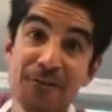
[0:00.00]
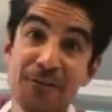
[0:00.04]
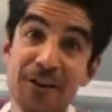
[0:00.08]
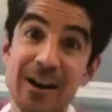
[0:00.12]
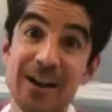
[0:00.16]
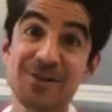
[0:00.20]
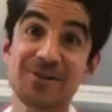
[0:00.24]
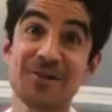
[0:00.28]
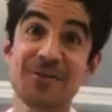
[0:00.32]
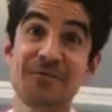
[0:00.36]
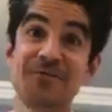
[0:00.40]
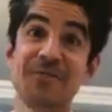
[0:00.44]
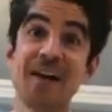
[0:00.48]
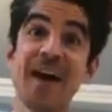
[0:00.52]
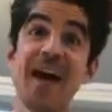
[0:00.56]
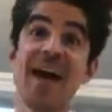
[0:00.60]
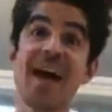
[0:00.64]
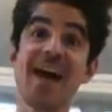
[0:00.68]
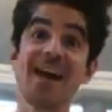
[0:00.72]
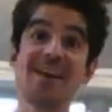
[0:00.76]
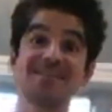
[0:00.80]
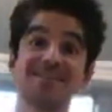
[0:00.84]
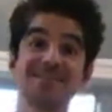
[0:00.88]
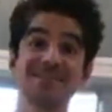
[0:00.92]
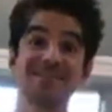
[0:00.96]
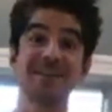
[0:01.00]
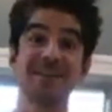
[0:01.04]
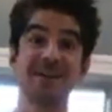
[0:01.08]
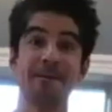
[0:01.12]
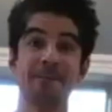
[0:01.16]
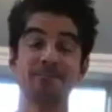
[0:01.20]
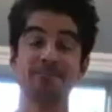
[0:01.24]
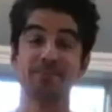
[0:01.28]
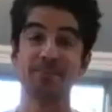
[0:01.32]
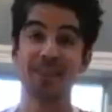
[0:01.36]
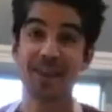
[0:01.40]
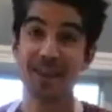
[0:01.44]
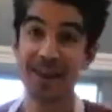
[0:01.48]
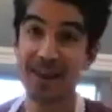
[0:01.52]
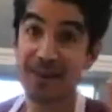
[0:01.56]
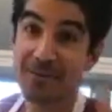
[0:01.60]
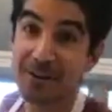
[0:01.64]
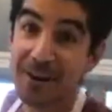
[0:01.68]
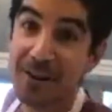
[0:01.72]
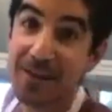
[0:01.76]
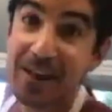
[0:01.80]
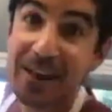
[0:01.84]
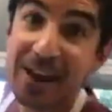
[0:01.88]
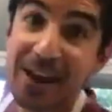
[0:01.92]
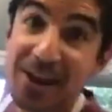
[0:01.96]
Finish it fast,
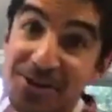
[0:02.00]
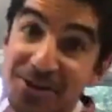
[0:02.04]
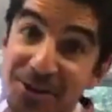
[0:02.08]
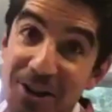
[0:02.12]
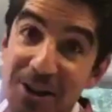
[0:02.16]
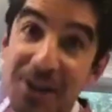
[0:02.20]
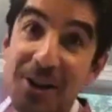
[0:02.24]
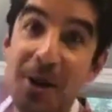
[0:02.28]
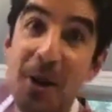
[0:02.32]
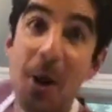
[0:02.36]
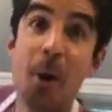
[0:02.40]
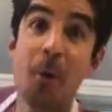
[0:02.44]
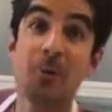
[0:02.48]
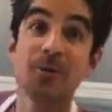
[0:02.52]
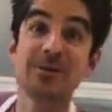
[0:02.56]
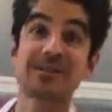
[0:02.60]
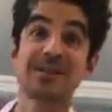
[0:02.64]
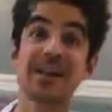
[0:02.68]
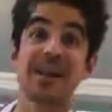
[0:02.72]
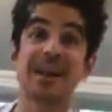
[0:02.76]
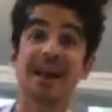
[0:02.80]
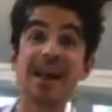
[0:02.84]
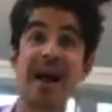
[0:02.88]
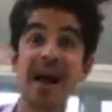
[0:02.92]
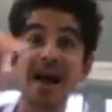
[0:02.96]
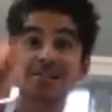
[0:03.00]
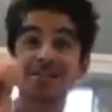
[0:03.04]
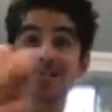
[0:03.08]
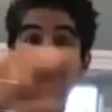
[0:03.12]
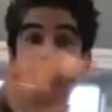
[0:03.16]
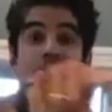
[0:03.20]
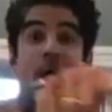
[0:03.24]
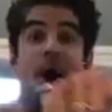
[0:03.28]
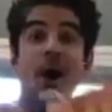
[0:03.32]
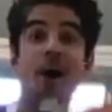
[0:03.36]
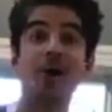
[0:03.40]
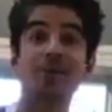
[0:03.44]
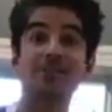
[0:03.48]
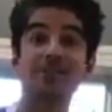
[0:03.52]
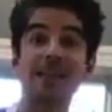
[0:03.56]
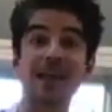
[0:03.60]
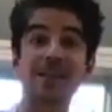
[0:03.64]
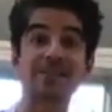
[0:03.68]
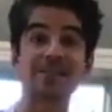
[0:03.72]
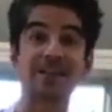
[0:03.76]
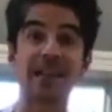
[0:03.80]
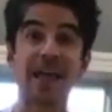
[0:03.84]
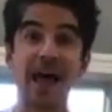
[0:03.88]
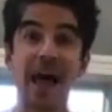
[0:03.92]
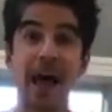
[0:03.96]
even in the kitchen. We'll see you guys tomorrow.
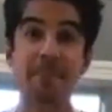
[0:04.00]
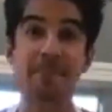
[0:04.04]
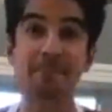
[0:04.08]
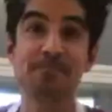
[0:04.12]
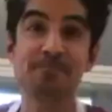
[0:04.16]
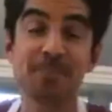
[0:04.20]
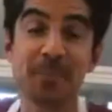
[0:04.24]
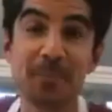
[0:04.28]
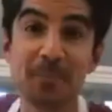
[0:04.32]
Thanks a lot.